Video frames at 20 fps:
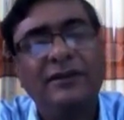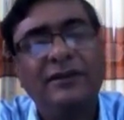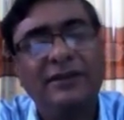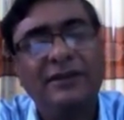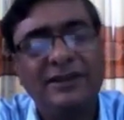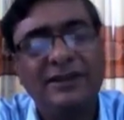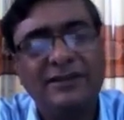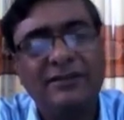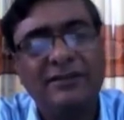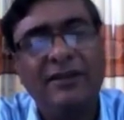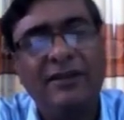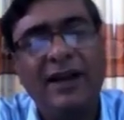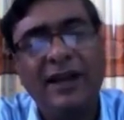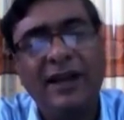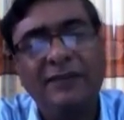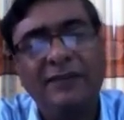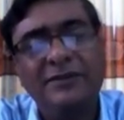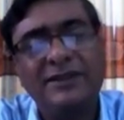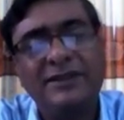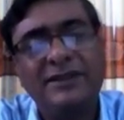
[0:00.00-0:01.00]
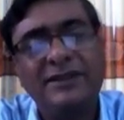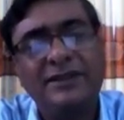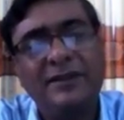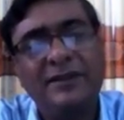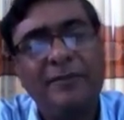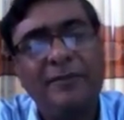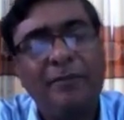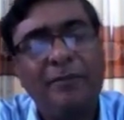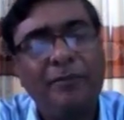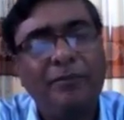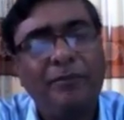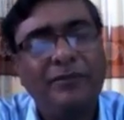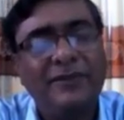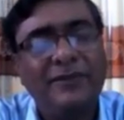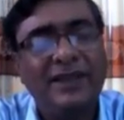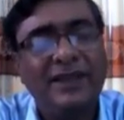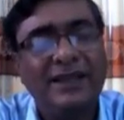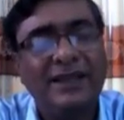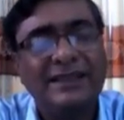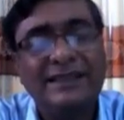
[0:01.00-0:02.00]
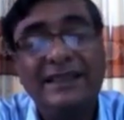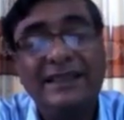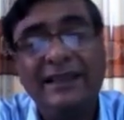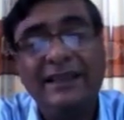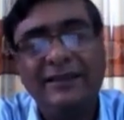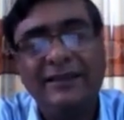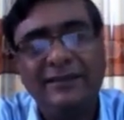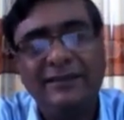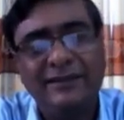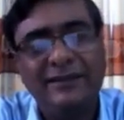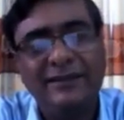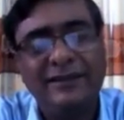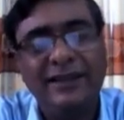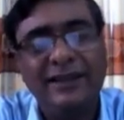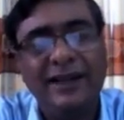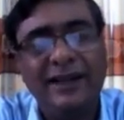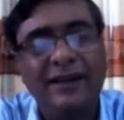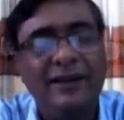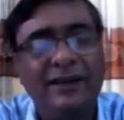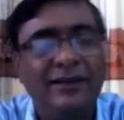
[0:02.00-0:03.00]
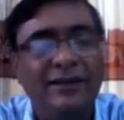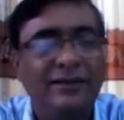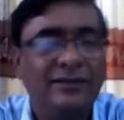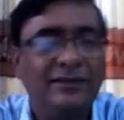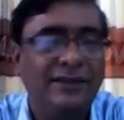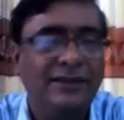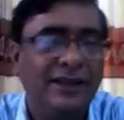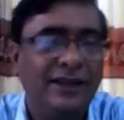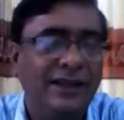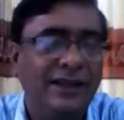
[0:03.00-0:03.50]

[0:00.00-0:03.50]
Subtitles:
describes the scene, the